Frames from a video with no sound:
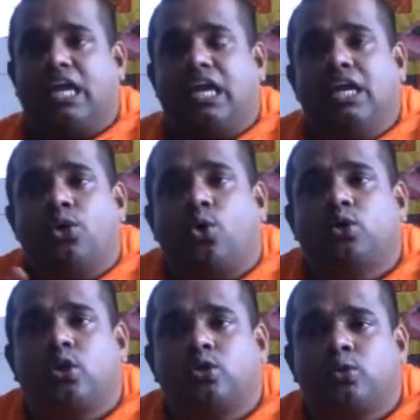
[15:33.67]
in
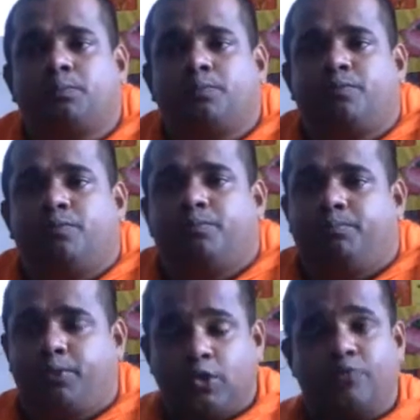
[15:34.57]
order to
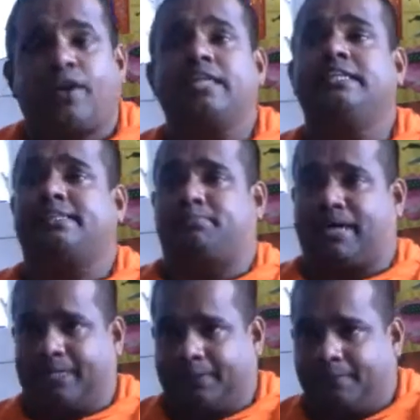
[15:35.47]
purify this
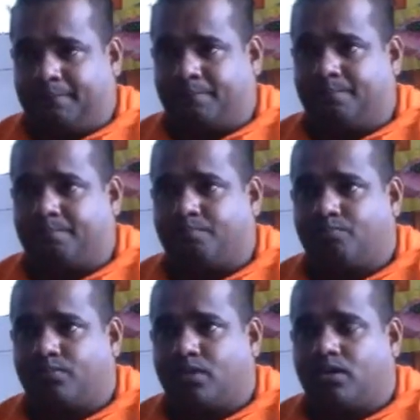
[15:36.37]
mind,
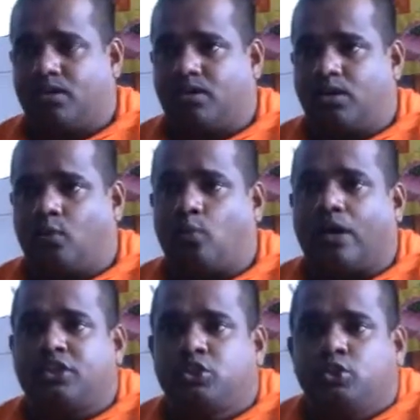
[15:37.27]

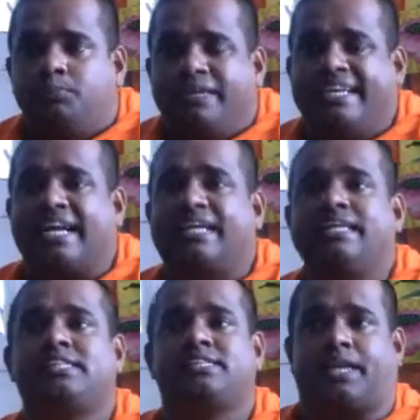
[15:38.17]
what should be done
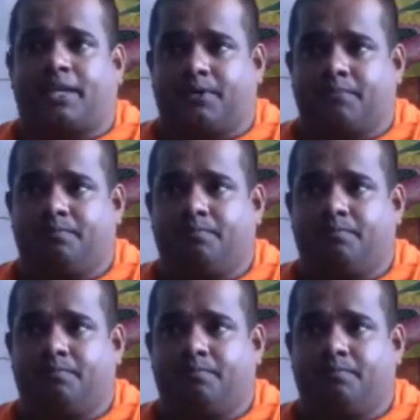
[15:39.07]
instead?